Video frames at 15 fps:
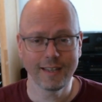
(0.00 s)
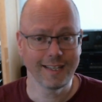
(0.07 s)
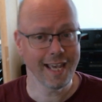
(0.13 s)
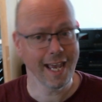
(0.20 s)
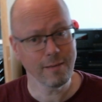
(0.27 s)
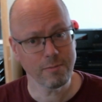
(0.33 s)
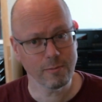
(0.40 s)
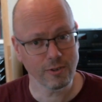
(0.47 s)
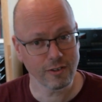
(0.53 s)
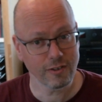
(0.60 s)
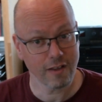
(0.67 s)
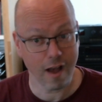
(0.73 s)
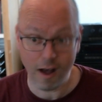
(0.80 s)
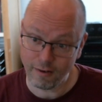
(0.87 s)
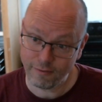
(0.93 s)

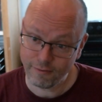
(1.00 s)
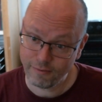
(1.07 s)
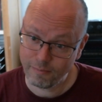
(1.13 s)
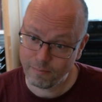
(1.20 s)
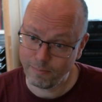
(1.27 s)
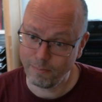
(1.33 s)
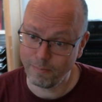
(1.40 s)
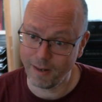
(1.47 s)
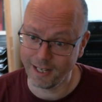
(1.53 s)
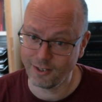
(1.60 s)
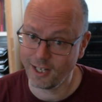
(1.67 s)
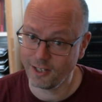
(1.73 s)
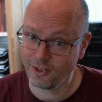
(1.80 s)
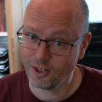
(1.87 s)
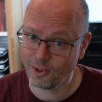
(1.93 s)
capable of
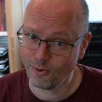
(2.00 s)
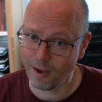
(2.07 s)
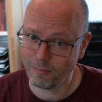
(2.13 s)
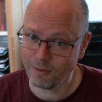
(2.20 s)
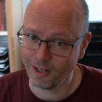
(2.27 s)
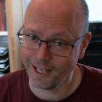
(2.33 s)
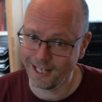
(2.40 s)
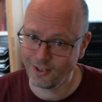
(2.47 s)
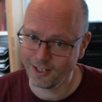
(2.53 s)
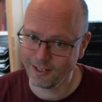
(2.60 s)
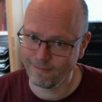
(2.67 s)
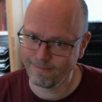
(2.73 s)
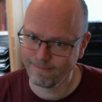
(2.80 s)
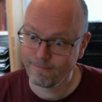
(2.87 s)
PlayStation 2 emulation.